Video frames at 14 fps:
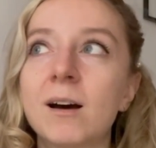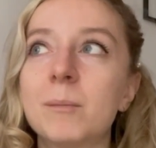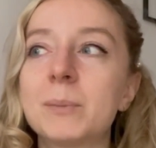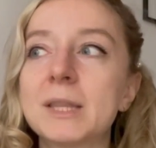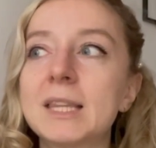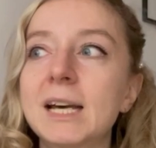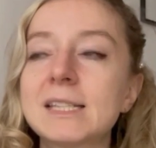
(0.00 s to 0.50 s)

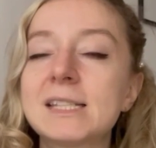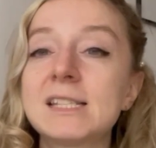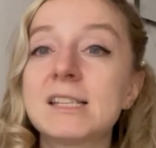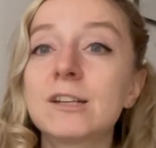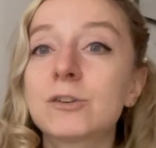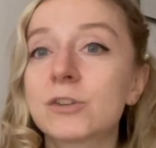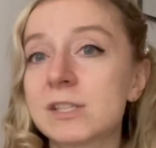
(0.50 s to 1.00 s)
But that
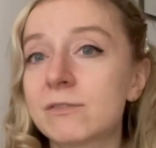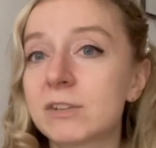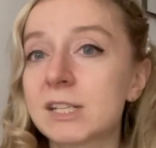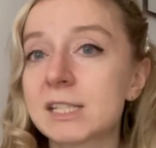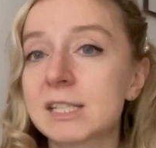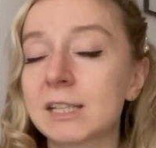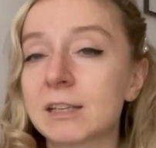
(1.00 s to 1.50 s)

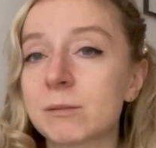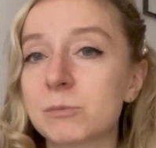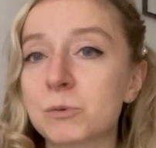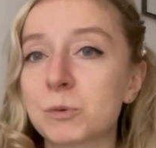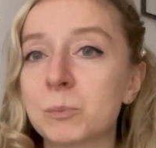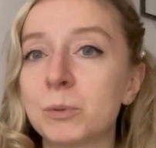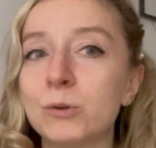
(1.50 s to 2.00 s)
secretiveness that comes
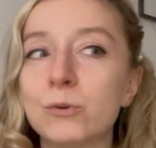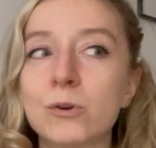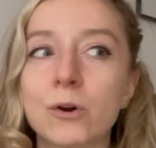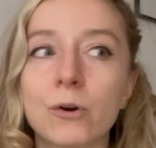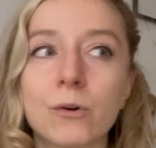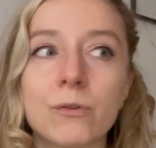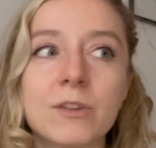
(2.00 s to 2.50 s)
with
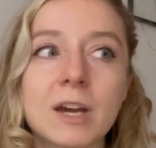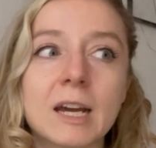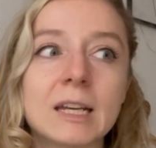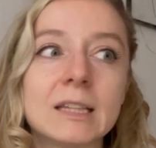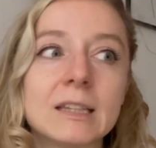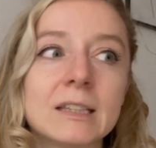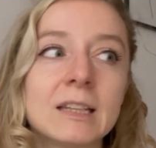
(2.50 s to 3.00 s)
Pluto,
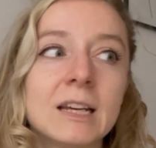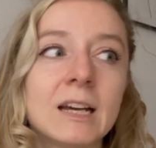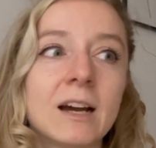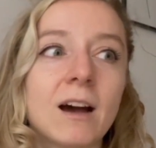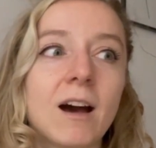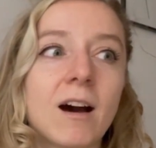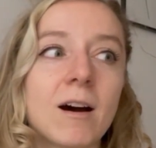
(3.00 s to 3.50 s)
that
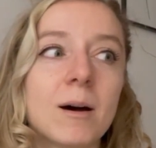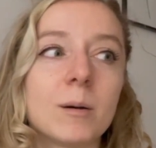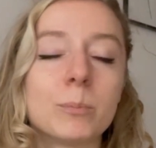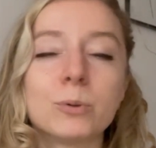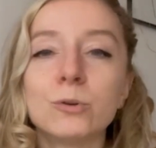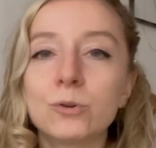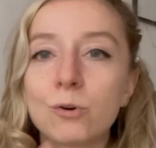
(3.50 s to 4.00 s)

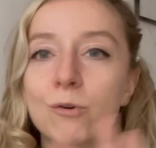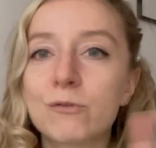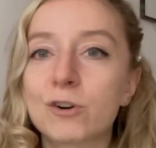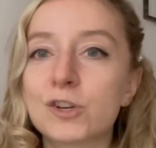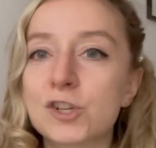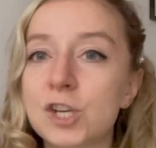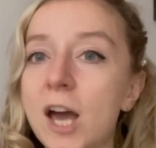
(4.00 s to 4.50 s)
Pluto
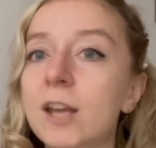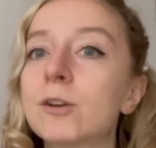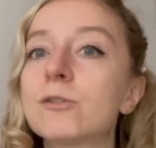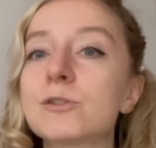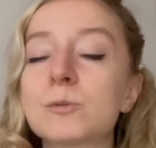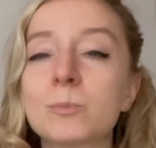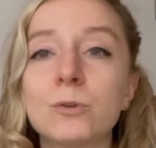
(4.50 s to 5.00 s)

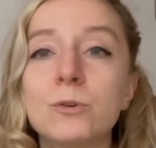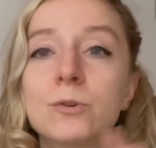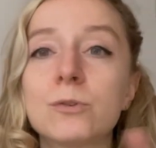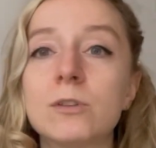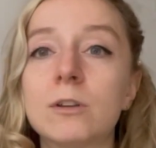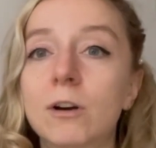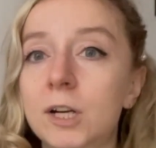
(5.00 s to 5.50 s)
overshadows, Pluto
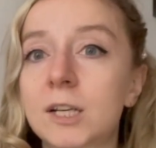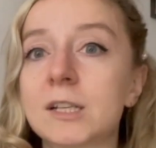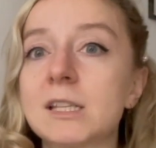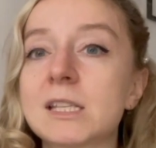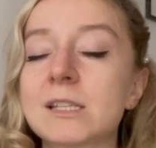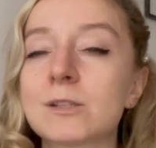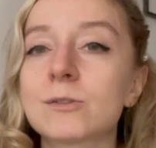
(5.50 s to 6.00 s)

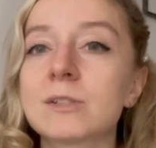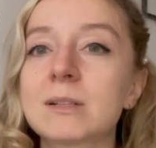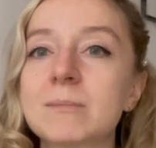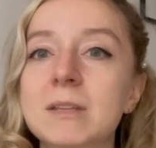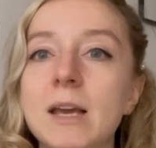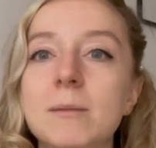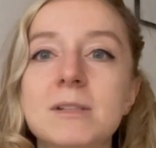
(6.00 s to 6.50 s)
darkens. So
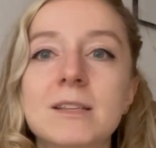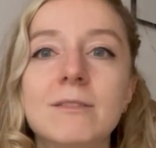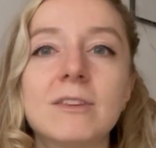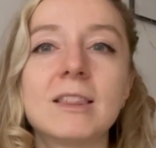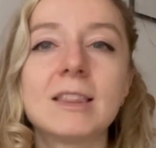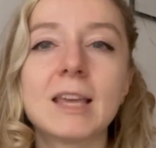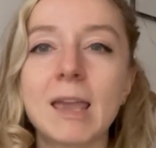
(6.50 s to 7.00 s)
sometimes
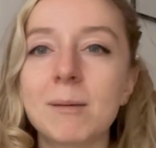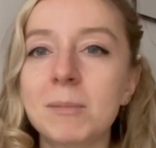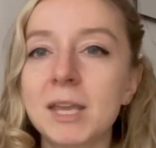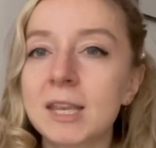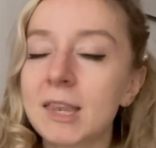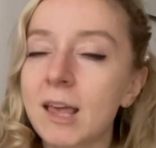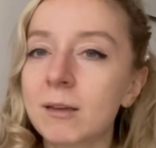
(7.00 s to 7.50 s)
even they
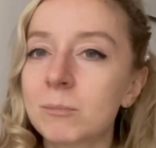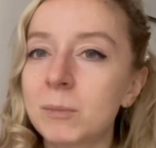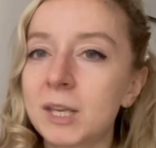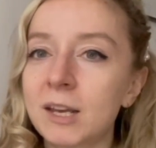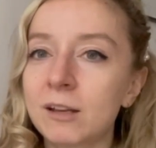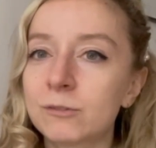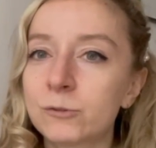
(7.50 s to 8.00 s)
may
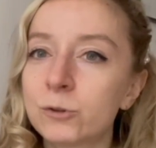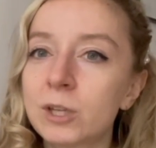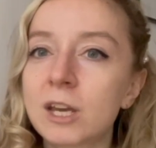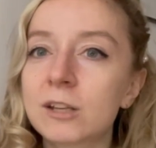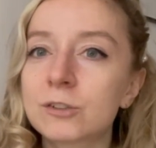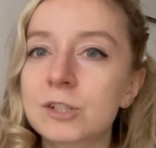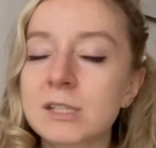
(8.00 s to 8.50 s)
not
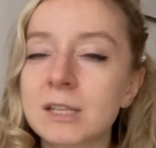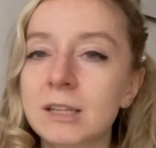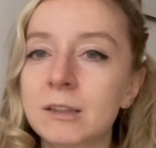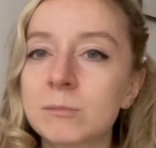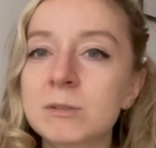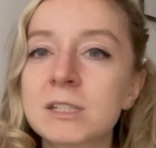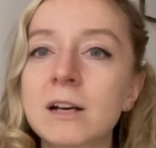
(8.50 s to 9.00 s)
fully
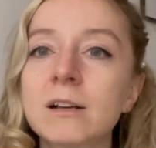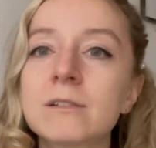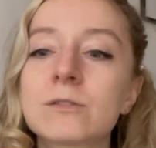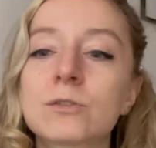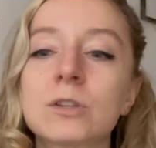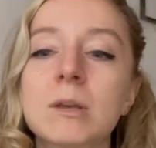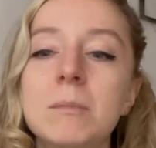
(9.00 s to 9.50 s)
understand
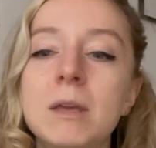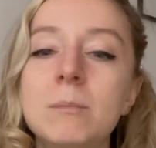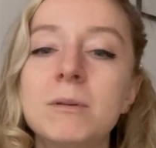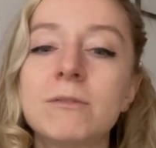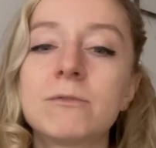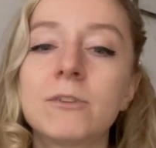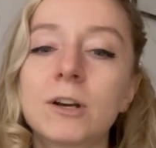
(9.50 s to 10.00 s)
themselves, or they may
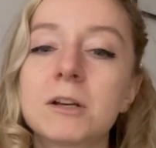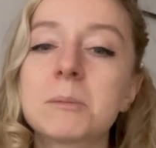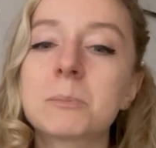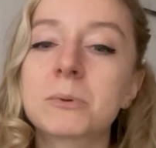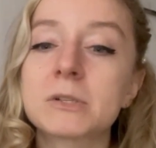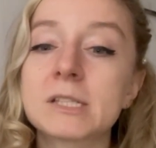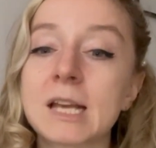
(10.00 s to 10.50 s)
be very
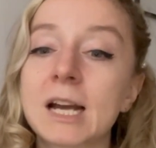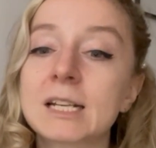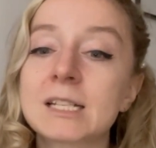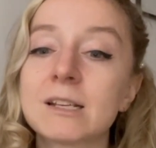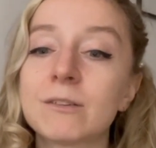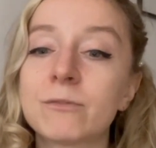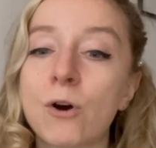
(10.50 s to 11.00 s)

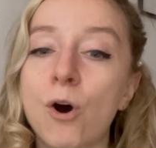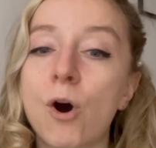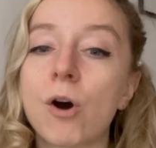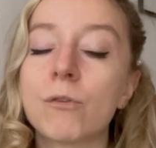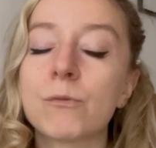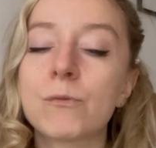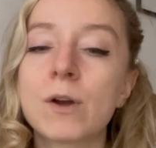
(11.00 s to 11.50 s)
protective
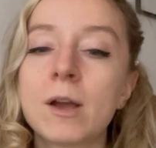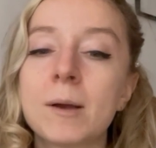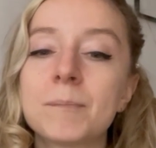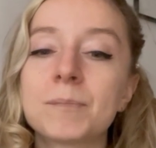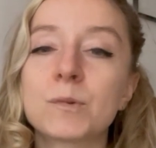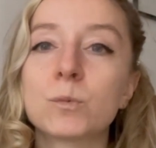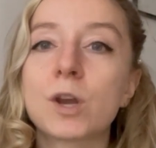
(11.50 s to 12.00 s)
of
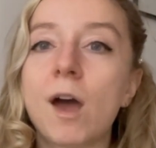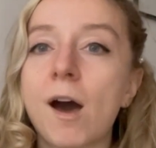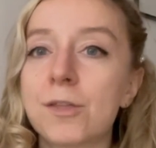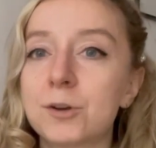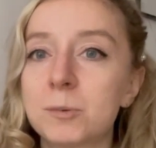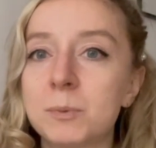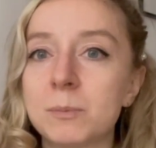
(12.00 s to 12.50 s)
what
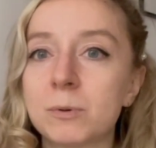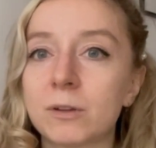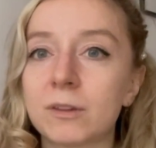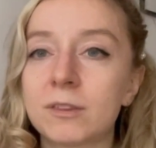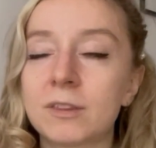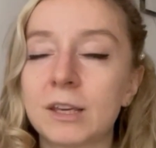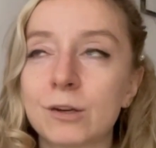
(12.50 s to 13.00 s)
other people
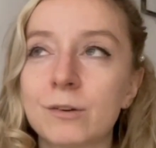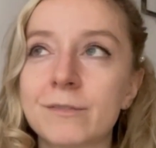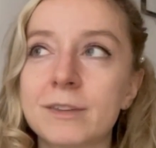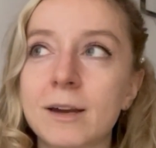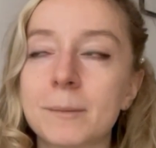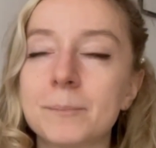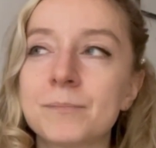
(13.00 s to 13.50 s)
think of
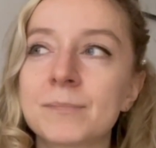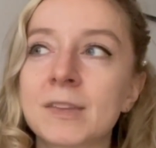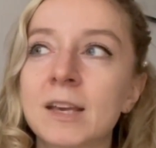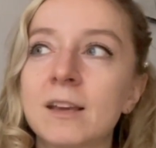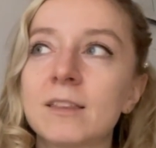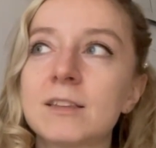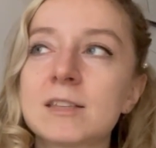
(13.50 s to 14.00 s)
them.
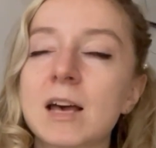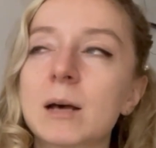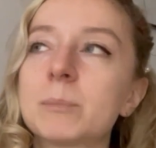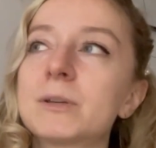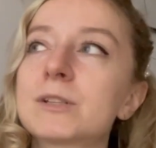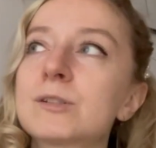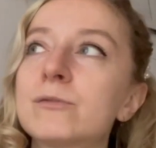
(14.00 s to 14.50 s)
The
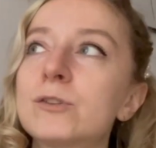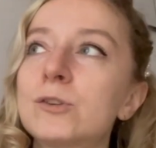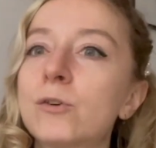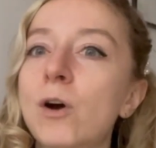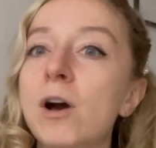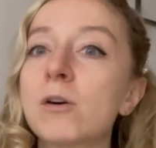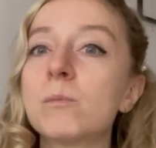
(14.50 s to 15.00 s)
topics of, you
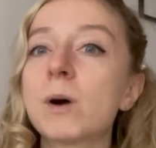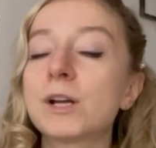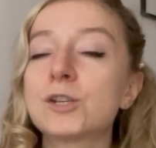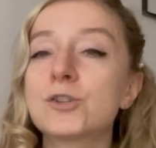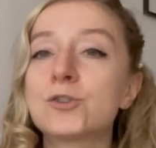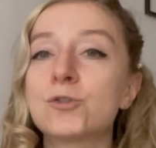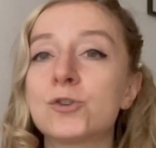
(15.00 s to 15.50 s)
know, how
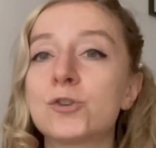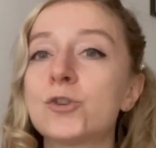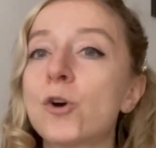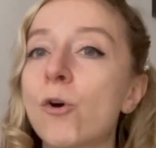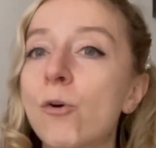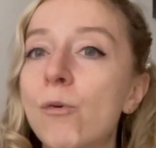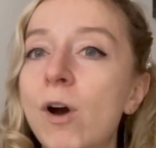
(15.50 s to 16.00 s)
much to
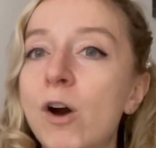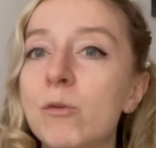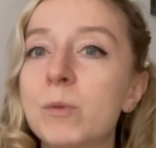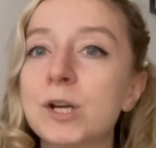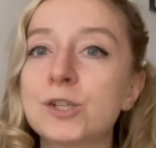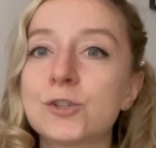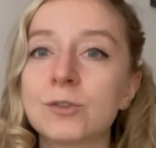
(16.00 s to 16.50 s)
show, how
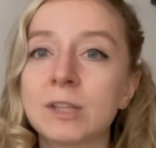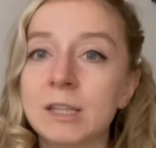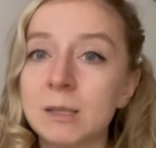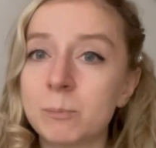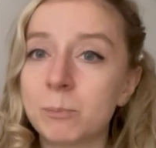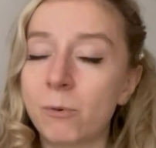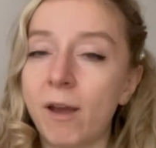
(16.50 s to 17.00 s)
much to
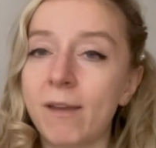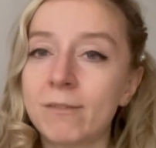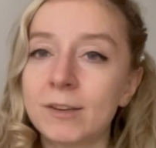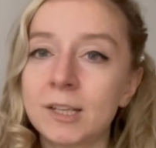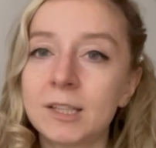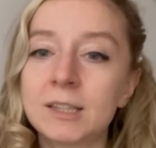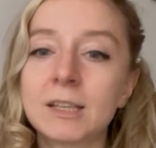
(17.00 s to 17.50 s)
keep
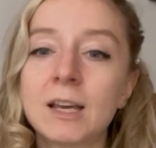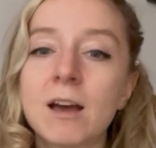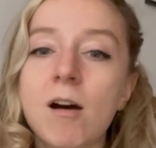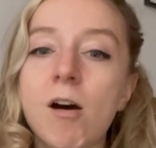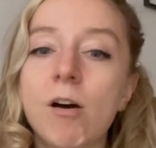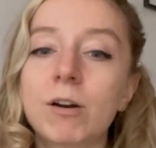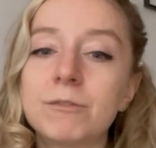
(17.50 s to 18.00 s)
private
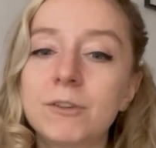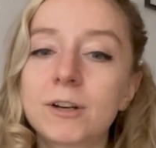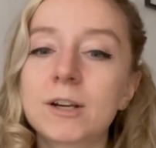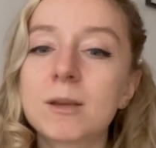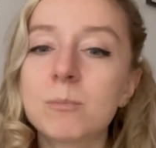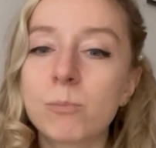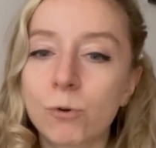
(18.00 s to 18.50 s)
are
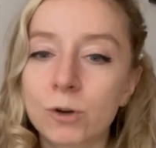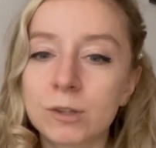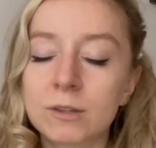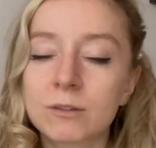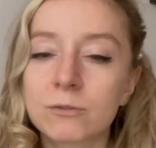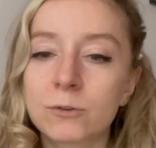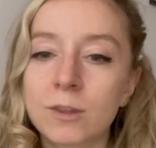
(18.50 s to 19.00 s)
very
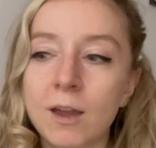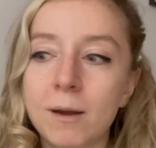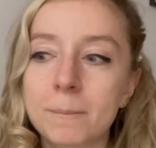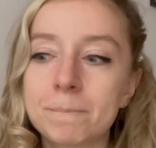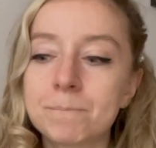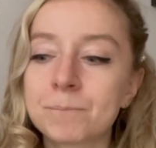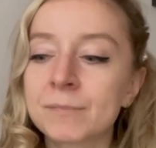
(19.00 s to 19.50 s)
important for
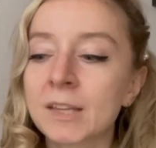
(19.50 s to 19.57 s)
them.